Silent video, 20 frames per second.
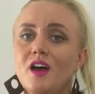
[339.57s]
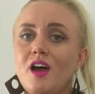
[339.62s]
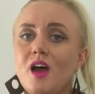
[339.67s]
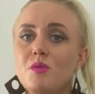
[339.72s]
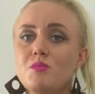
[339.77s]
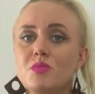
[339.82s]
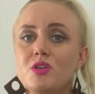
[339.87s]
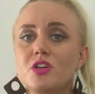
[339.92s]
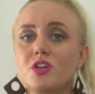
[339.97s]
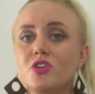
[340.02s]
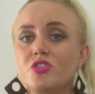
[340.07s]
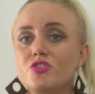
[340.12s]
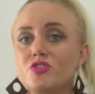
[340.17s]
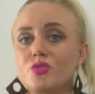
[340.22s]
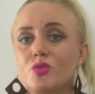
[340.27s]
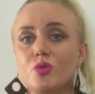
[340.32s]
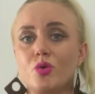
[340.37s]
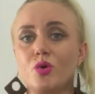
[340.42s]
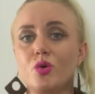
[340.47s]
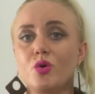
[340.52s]
I'm gonna
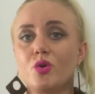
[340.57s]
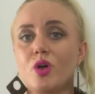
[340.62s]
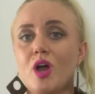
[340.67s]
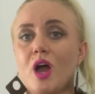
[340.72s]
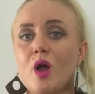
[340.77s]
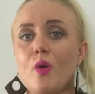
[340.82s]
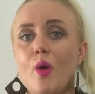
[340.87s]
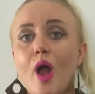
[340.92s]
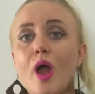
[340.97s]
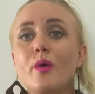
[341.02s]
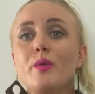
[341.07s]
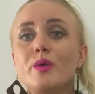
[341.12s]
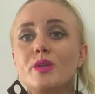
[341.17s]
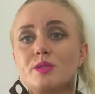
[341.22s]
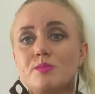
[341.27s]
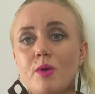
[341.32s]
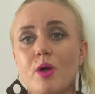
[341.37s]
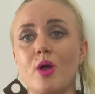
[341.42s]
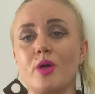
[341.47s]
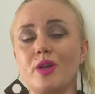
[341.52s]
control how I
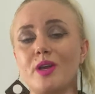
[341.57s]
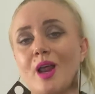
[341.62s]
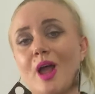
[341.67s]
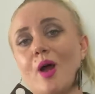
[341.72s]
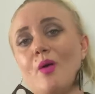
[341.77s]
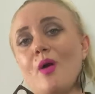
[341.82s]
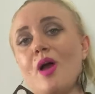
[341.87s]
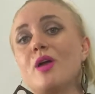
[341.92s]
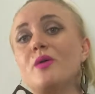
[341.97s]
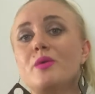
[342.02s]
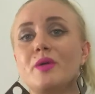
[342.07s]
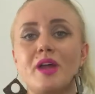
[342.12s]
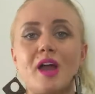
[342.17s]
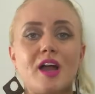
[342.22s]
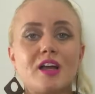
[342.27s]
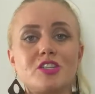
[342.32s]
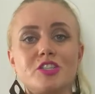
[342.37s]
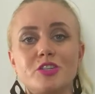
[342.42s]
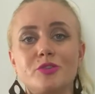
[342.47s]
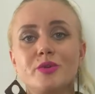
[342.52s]
respond and how I
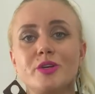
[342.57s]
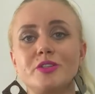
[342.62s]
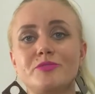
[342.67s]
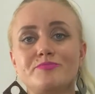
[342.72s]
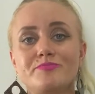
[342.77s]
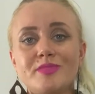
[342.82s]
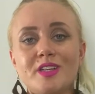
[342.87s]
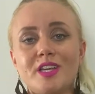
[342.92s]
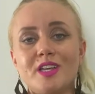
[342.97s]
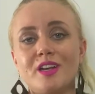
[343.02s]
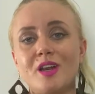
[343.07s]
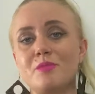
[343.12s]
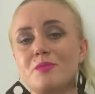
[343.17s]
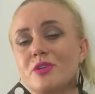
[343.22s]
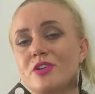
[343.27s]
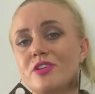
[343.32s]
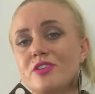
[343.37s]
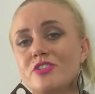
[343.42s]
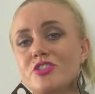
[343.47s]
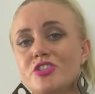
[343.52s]
react to it, and I'm
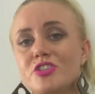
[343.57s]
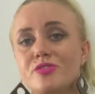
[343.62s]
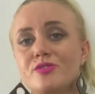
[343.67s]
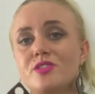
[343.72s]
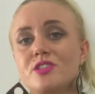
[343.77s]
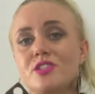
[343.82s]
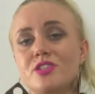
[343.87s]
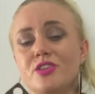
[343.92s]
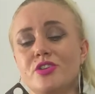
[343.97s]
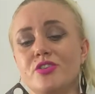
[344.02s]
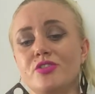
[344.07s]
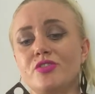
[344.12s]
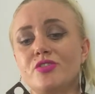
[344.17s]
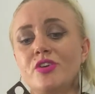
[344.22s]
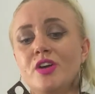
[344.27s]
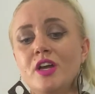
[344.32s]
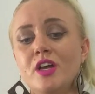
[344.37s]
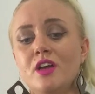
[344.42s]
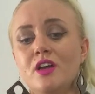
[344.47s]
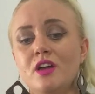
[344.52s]
gonna choose to,
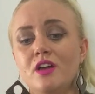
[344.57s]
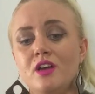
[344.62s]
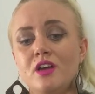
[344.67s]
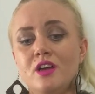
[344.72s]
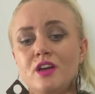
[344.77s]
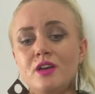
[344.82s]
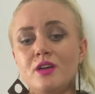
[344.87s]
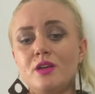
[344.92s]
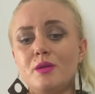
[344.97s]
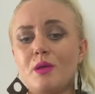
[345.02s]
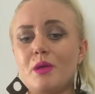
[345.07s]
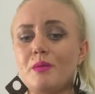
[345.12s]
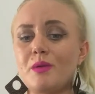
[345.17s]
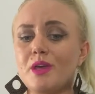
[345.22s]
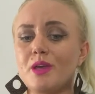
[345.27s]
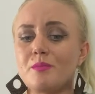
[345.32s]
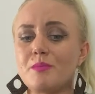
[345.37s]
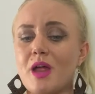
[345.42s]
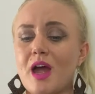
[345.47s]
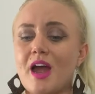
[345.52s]
maybe
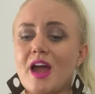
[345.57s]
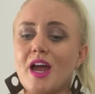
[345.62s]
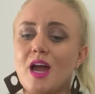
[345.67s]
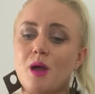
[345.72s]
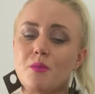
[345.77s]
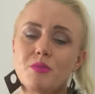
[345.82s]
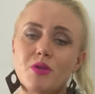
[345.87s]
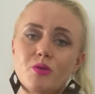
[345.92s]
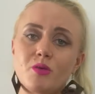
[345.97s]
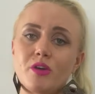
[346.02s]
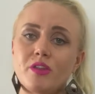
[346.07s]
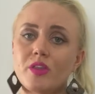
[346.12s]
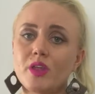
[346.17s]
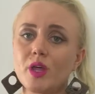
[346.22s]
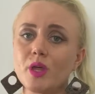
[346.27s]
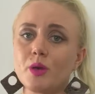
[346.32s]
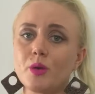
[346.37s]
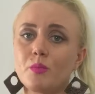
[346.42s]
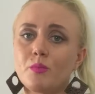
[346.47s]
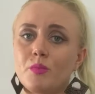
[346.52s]
I'm not happy with
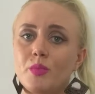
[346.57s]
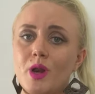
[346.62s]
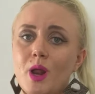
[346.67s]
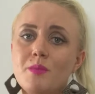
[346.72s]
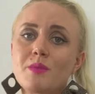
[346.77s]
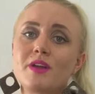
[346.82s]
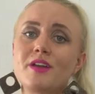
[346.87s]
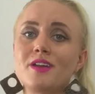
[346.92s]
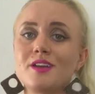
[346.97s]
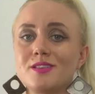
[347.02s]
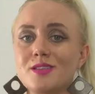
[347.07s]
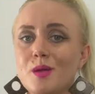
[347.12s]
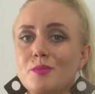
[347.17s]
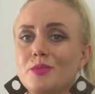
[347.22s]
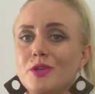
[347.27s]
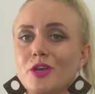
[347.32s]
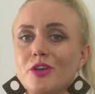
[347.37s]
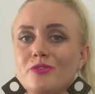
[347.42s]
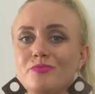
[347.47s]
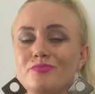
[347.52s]
it, but I'm gonna accept
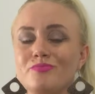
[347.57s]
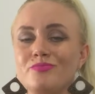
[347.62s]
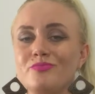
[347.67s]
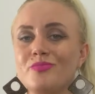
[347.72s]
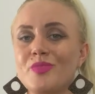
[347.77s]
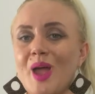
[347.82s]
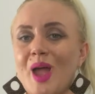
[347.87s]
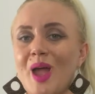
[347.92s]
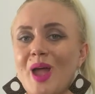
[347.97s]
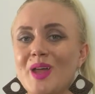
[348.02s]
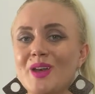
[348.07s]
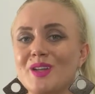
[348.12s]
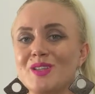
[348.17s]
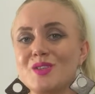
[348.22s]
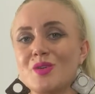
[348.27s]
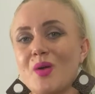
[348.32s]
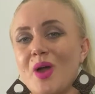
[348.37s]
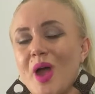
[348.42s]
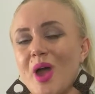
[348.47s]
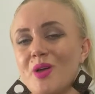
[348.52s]
it, and it's
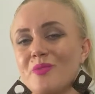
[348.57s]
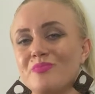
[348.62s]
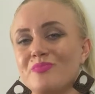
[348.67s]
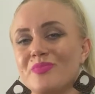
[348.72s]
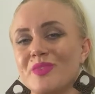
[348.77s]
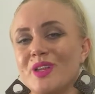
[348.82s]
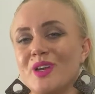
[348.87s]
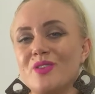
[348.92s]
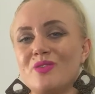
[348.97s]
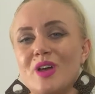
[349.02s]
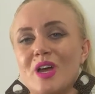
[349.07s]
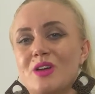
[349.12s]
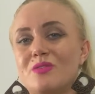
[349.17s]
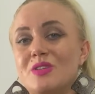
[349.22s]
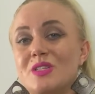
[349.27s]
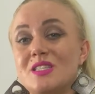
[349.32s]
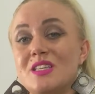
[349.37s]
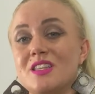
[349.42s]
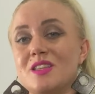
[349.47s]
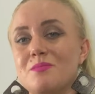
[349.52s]
okay. And if I ever
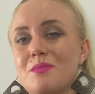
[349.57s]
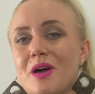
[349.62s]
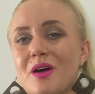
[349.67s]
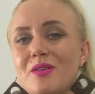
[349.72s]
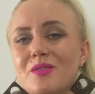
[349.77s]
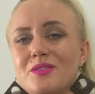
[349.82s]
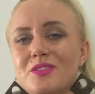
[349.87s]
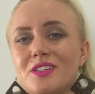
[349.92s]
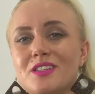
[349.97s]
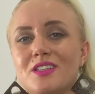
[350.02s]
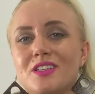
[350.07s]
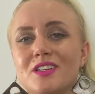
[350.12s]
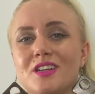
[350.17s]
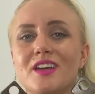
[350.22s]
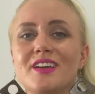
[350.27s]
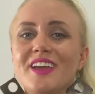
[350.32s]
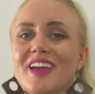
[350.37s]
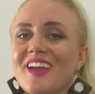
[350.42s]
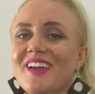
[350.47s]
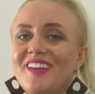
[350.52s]
see them out
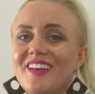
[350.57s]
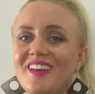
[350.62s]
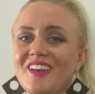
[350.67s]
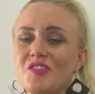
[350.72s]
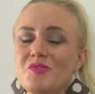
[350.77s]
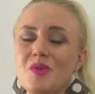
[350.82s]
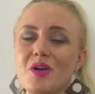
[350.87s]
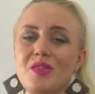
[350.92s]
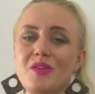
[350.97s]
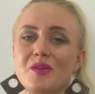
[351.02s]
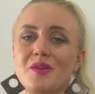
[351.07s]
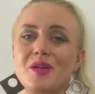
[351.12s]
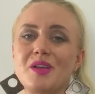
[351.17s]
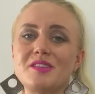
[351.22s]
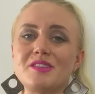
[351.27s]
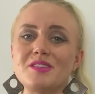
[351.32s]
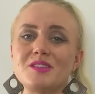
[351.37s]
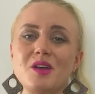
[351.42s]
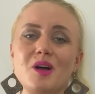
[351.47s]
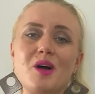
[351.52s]
again, whether
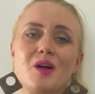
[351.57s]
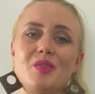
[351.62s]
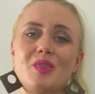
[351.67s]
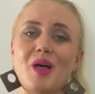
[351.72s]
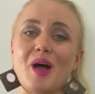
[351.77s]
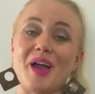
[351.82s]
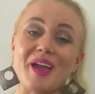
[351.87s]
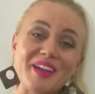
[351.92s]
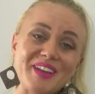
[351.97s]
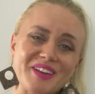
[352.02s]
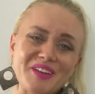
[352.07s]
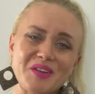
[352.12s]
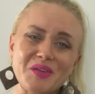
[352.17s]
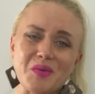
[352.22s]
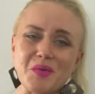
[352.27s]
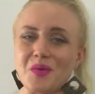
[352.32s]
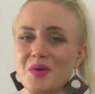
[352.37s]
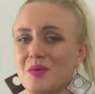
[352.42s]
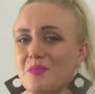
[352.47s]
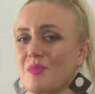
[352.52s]
it's online
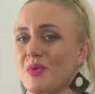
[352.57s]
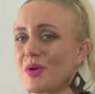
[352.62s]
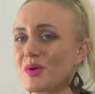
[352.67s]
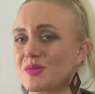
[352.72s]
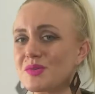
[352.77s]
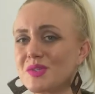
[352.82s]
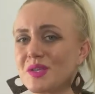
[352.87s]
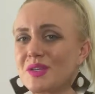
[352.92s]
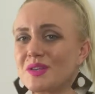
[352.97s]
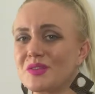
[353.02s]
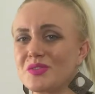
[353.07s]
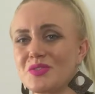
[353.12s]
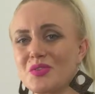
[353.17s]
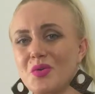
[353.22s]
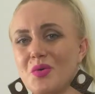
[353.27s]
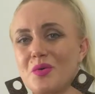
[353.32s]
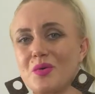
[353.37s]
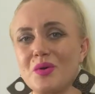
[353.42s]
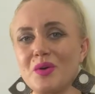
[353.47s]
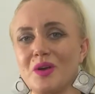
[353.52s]
or in person
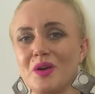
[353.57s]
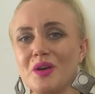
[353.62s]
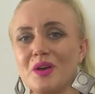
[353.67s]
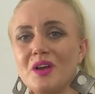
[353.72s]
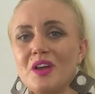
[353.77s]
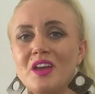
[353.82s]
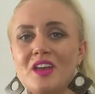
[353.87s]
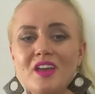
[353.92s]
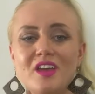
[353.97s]
or,